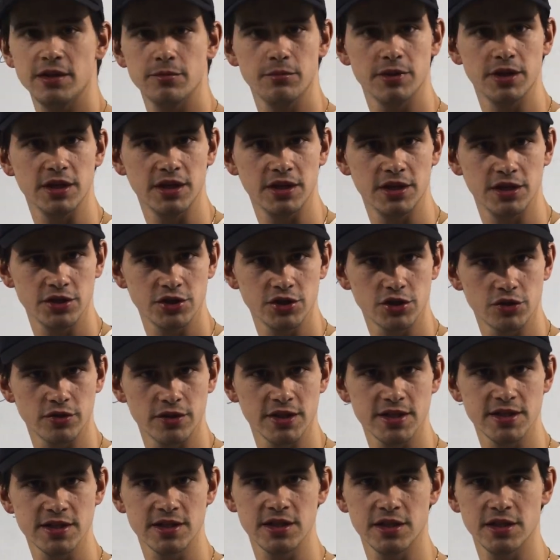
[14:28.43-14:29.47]
be
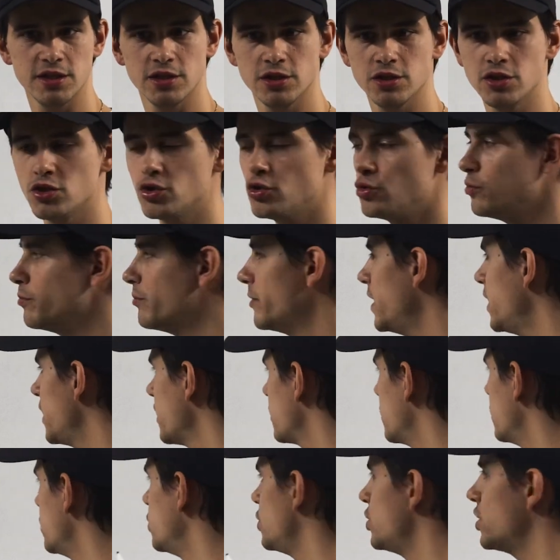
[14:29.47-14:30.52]
interesting to
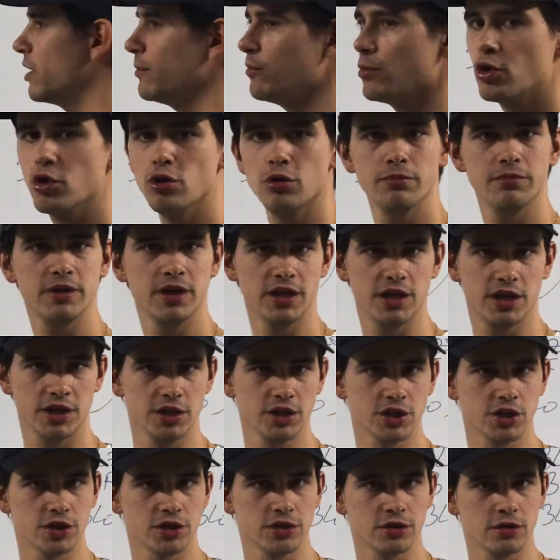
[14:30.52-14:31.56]
make the jump
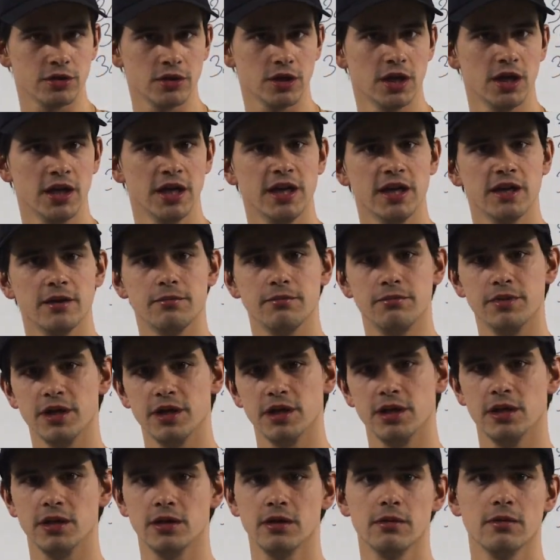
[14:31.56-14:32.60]
combination
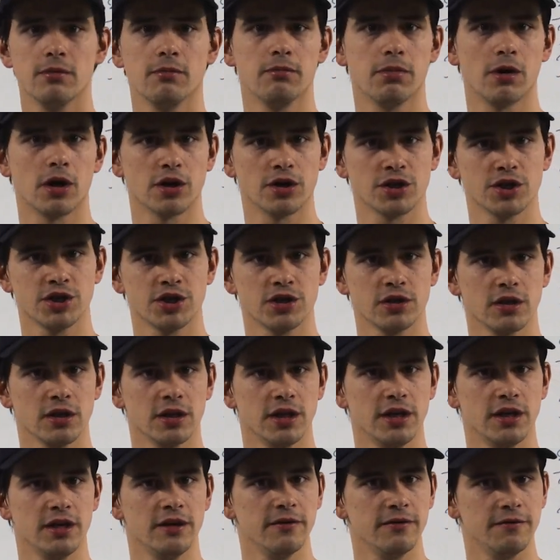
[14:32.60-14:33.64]
be
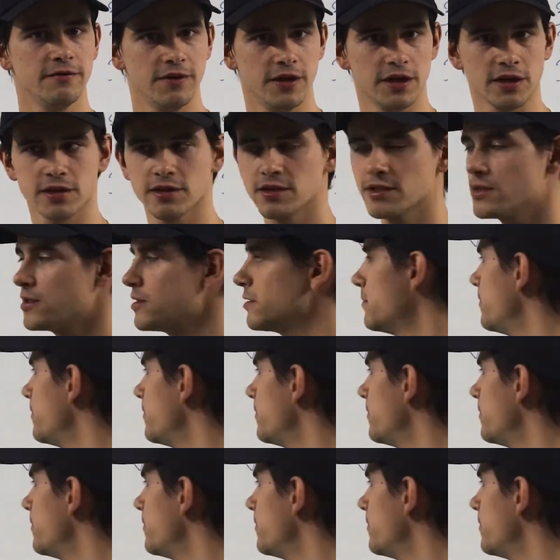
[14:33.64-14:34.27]
partially fixed.